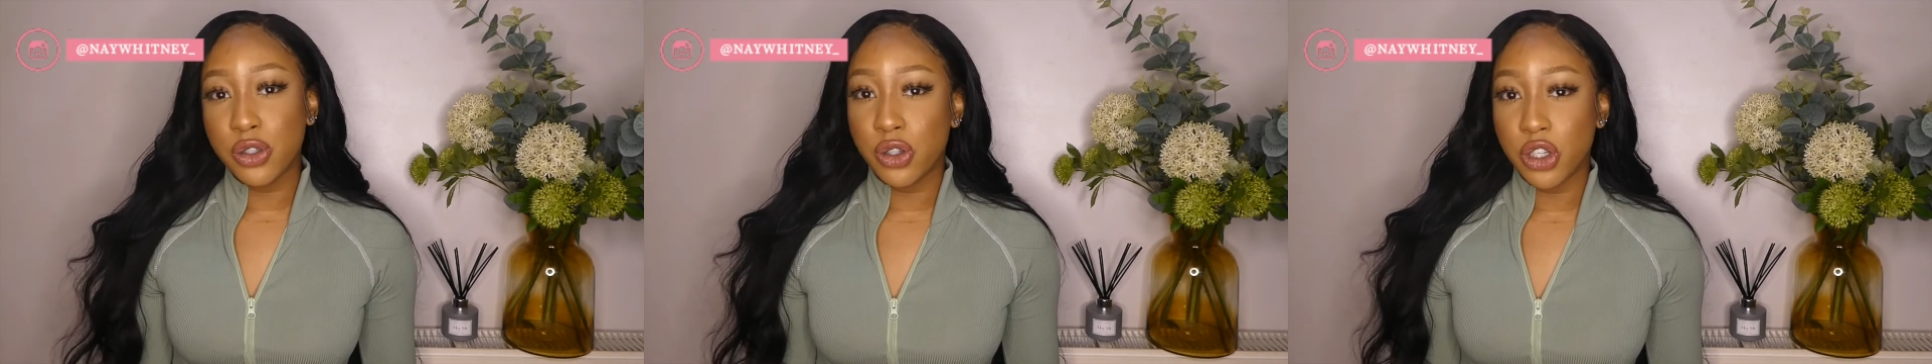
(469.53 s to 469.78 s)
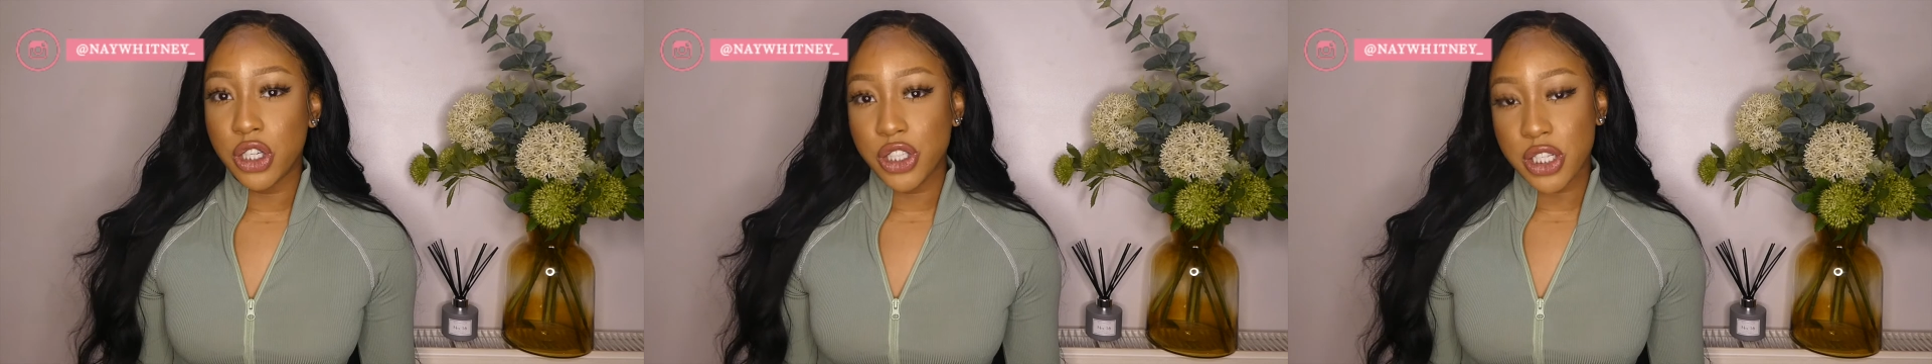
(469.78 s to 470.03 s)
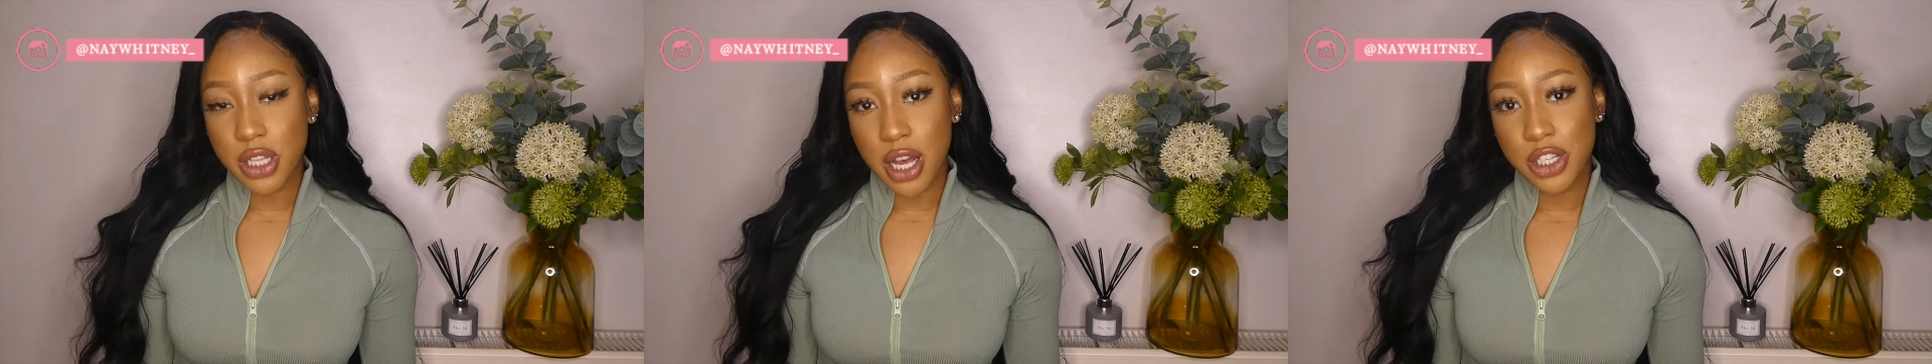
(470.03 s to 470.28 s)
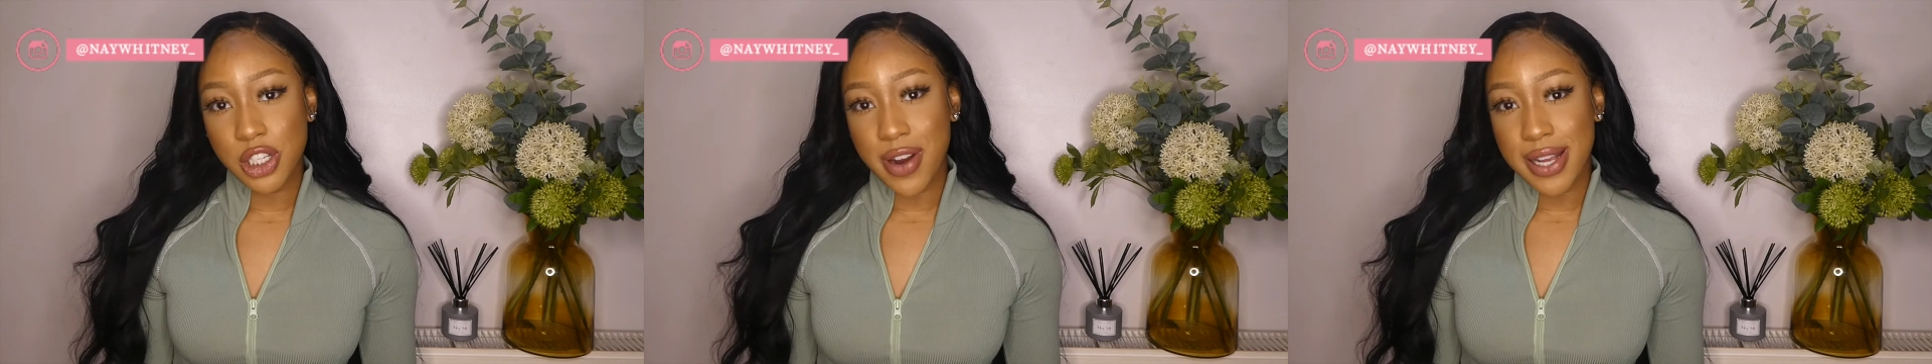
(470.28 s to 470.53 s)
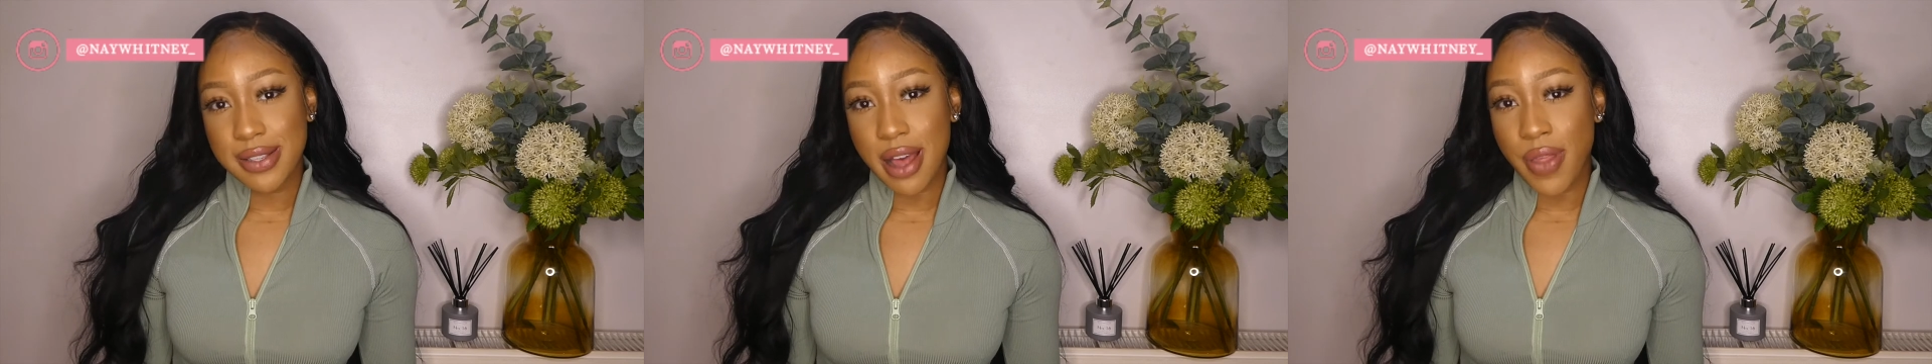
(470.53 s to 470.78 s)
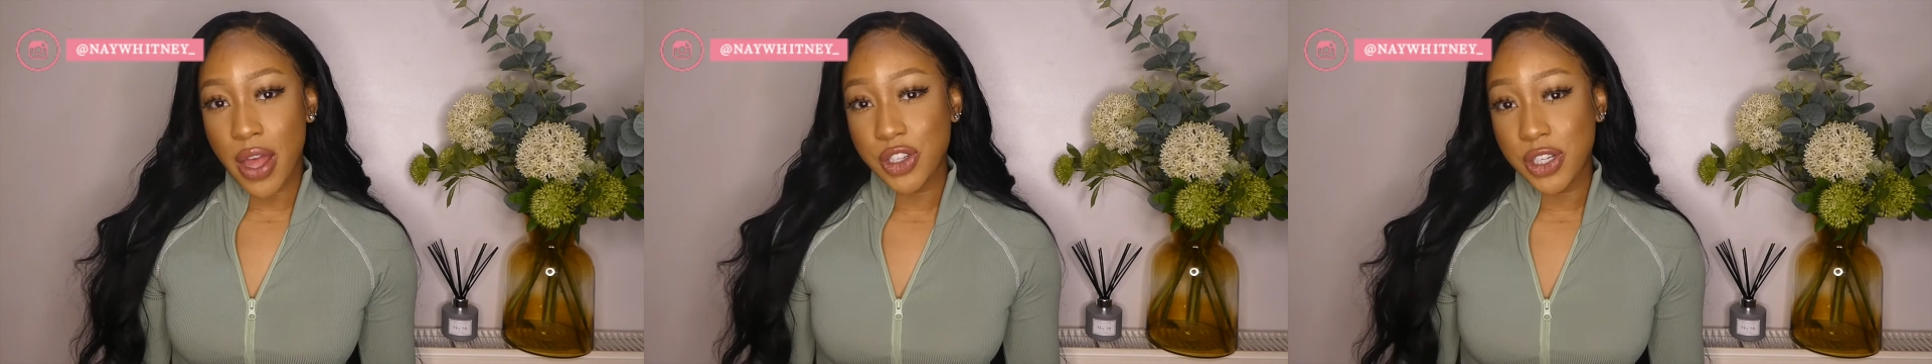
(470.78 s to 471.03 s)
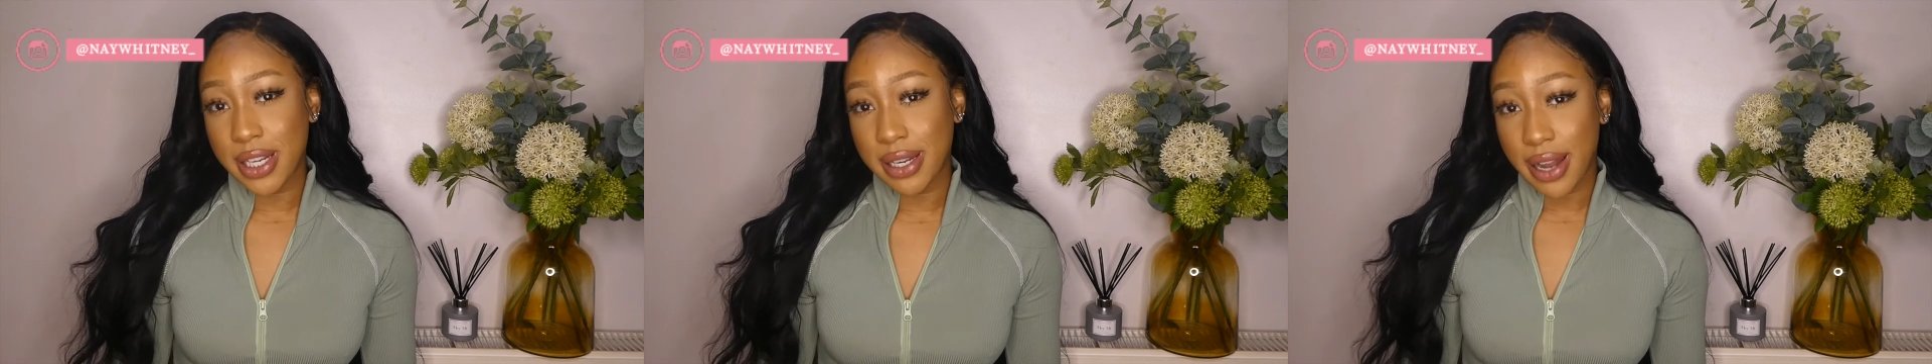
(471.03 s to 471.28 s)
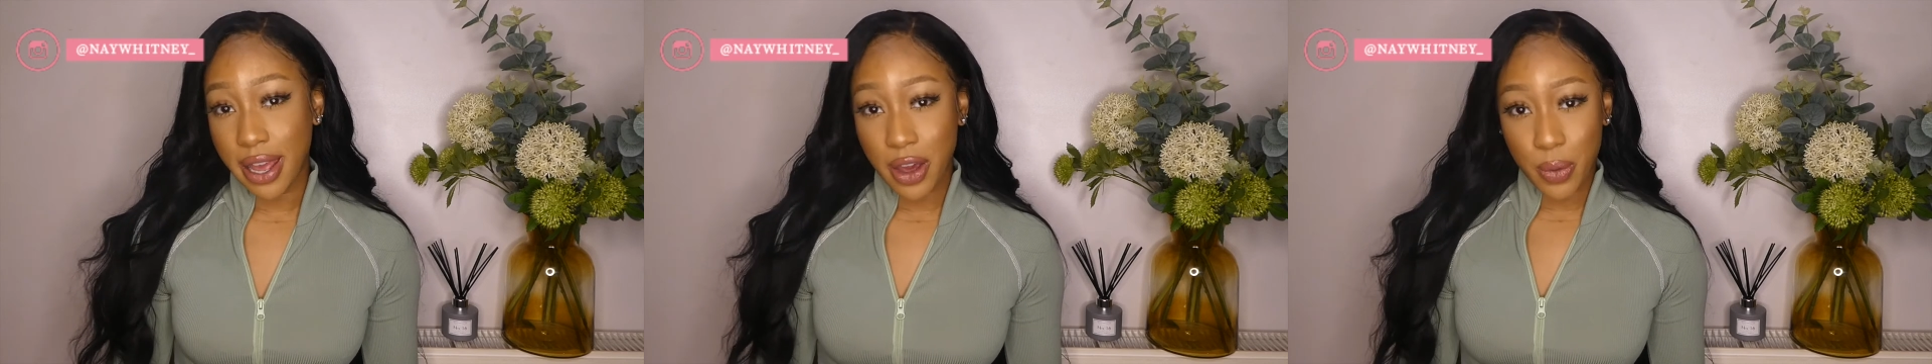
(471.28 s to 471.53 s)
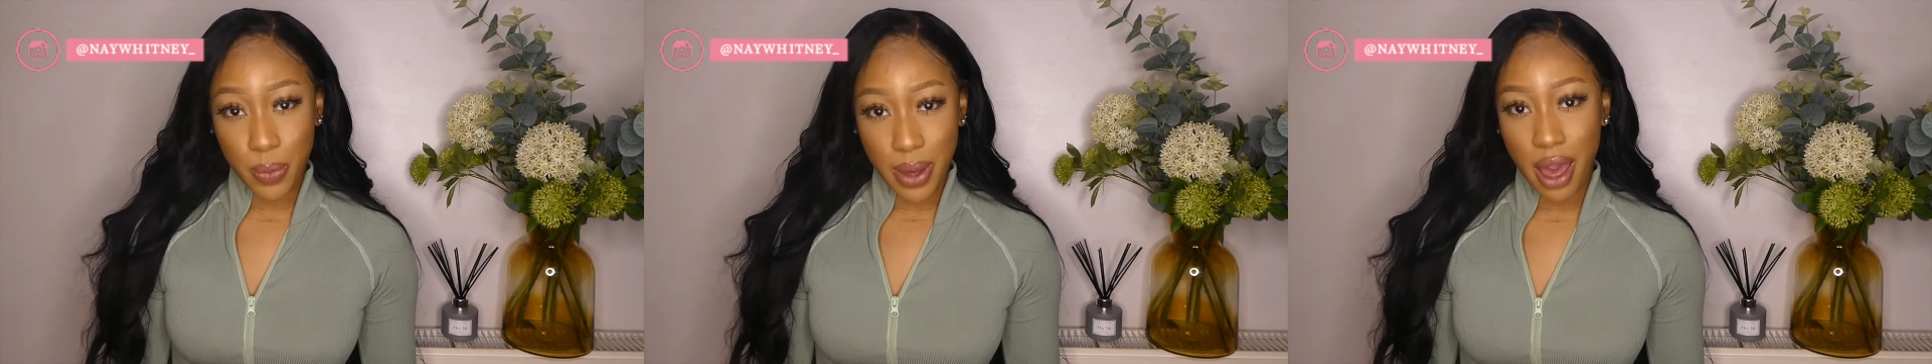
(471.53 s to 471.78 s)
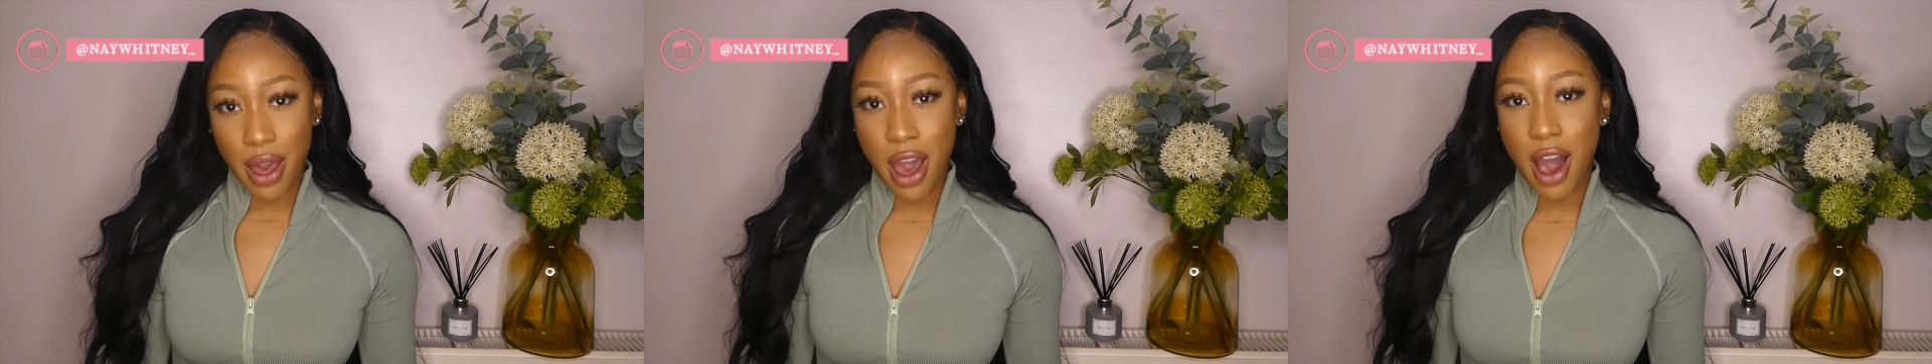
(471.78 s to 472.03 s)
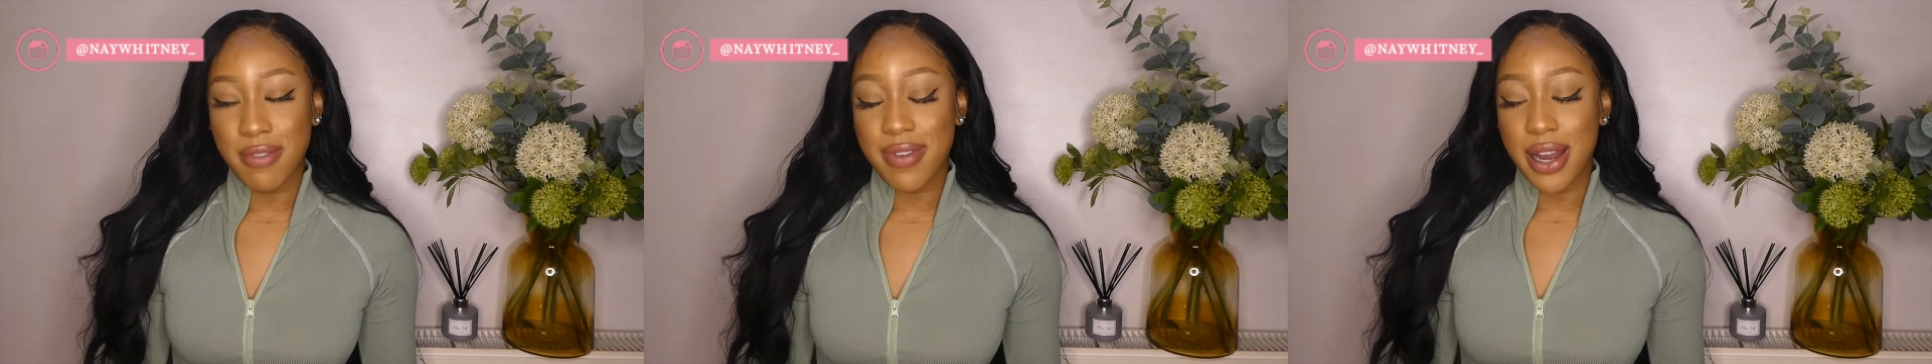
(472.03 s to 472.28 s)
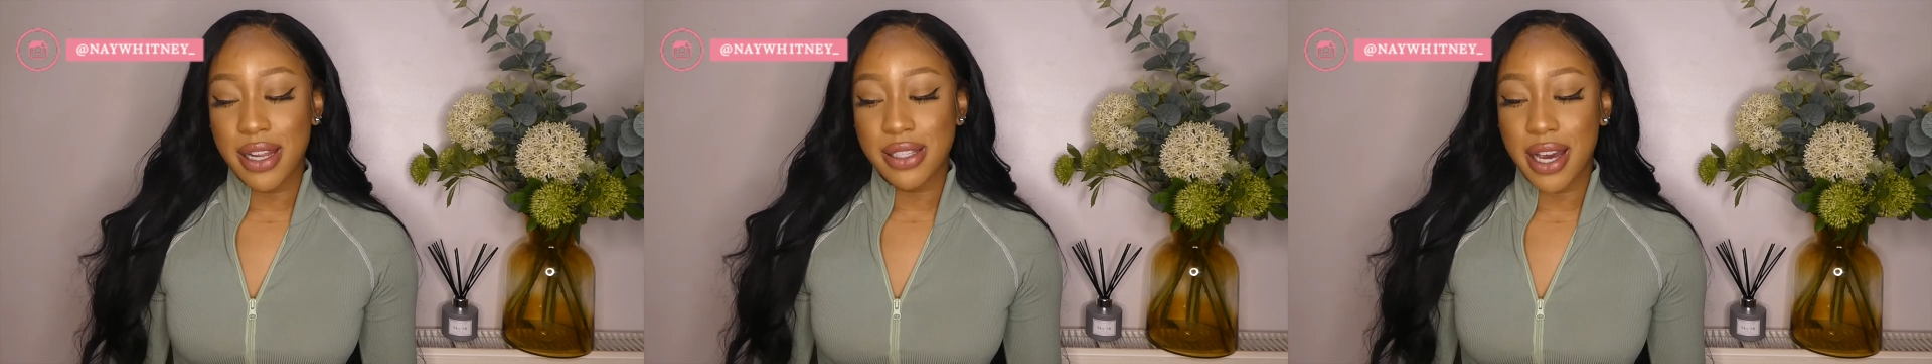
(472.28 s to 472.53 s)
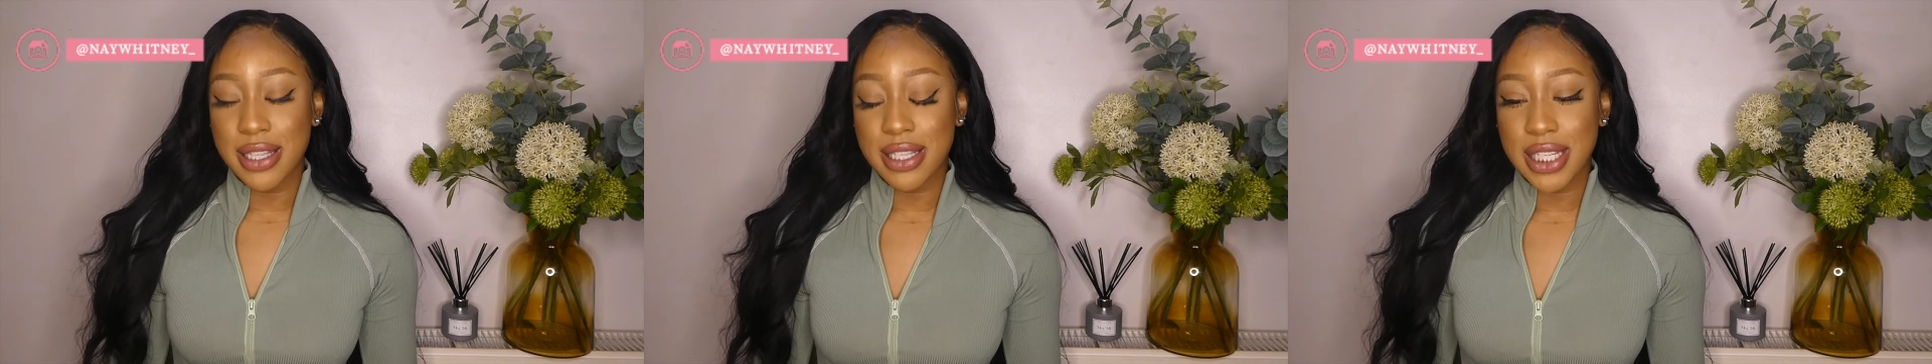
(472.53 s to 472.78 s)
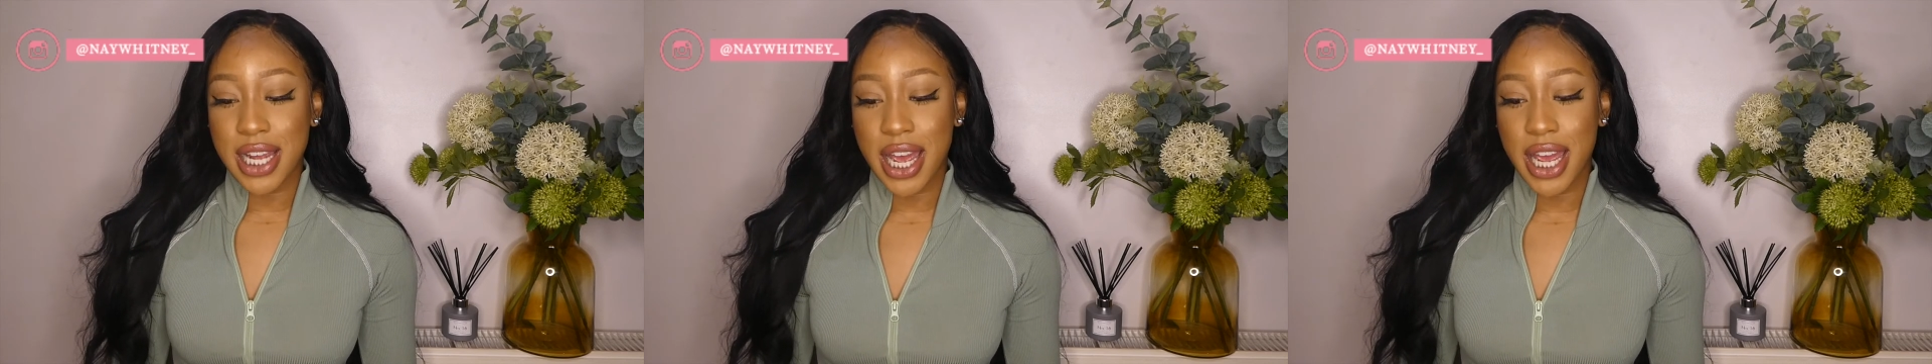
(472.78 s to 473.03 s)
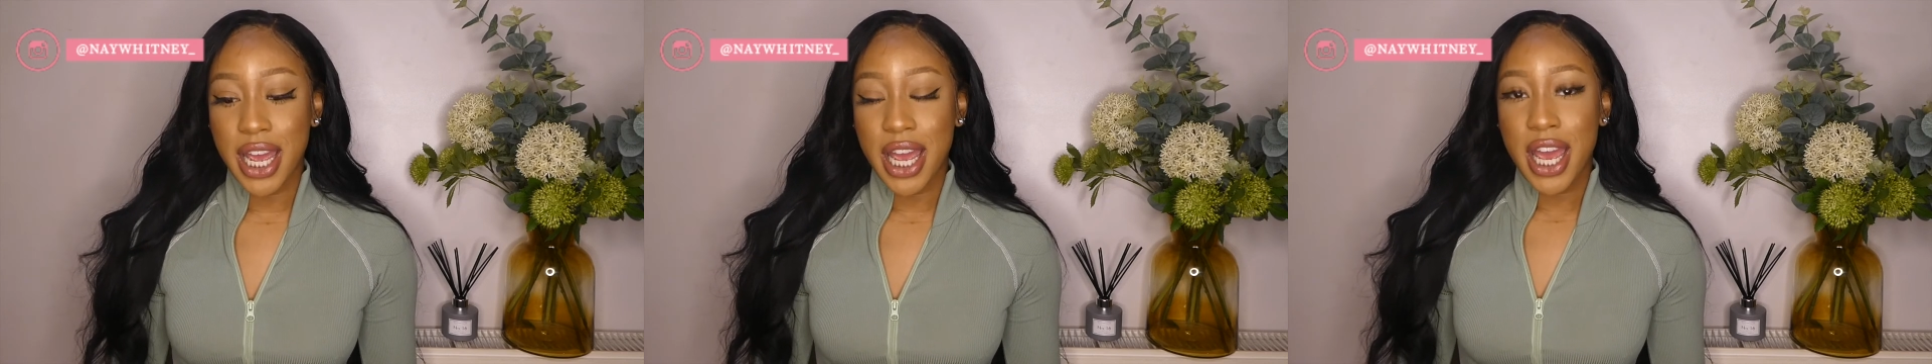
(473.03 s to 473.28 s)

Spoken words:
gorgeous lingerie set that she could later wear on Valentine's Day?